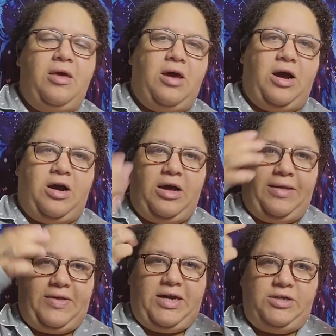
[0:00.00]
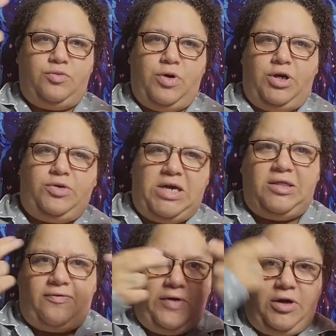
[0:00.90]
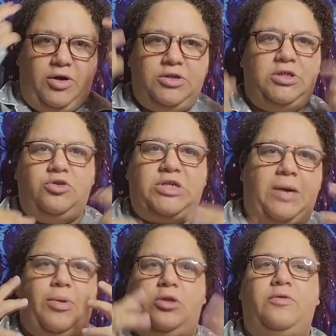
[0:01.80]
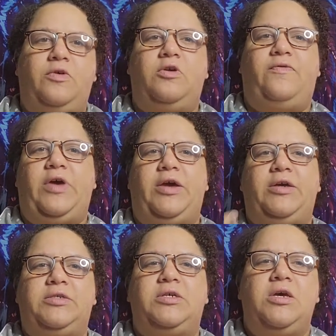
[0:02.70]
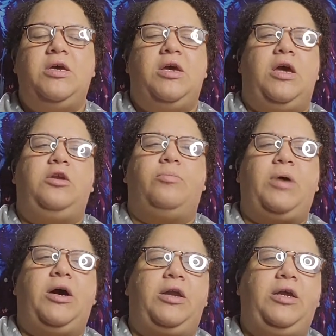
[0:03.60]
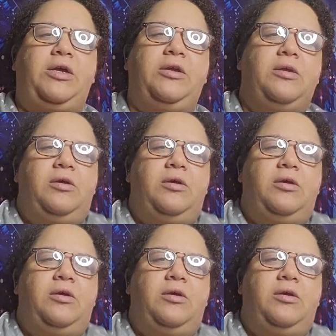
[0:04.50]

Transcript: And that is when you take the fingers and you tap all over your face and your body,